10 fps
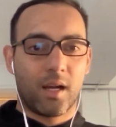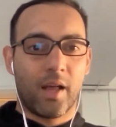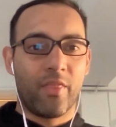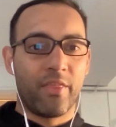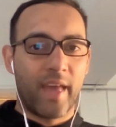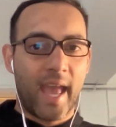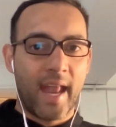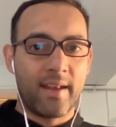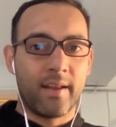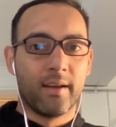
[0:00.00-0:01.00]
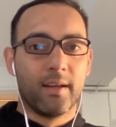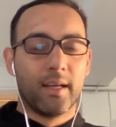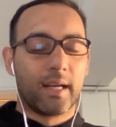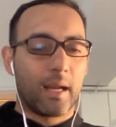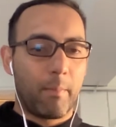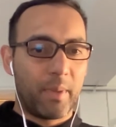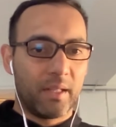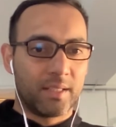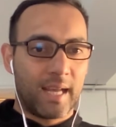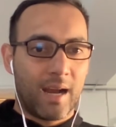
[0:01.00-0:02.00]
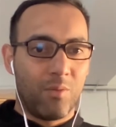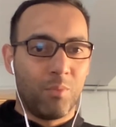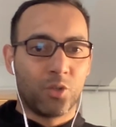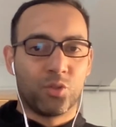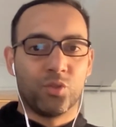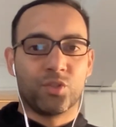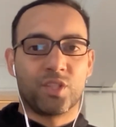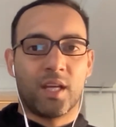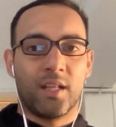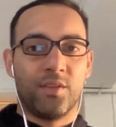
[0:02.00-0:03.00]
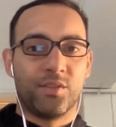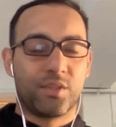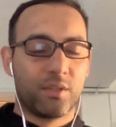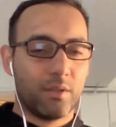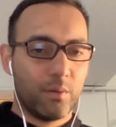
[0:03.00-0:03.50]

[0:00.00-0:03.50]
and then kind of building out models and